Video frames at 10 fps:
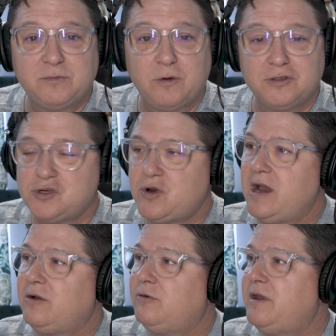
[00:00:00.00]
exposure
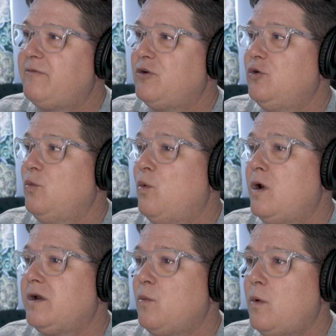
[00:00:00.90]
triangle, never knew
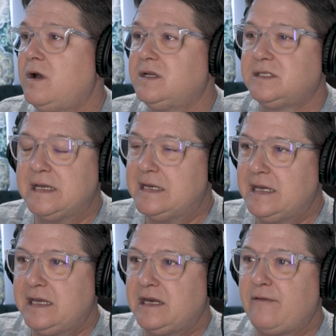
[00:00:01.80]
what it was,
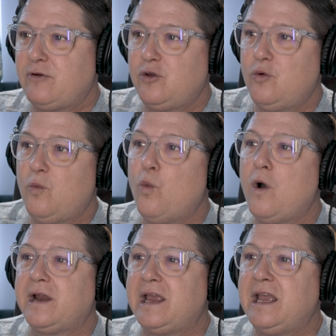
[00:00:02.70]
never knew
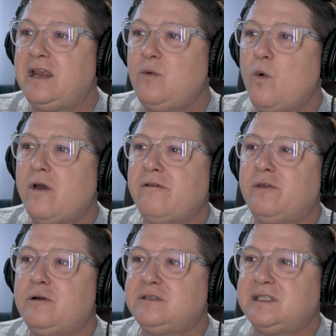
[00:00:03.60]
what any one
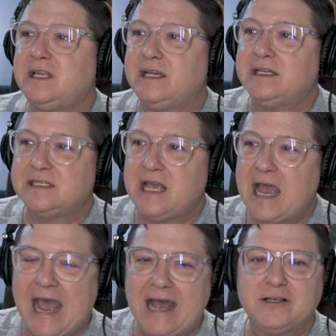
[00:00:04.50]
of those things
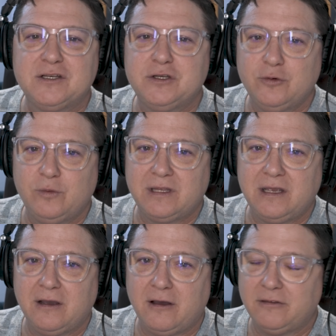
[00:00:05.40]
had to do with
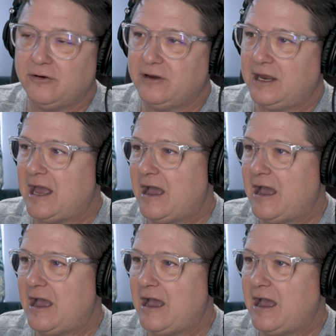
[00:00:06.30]
the other and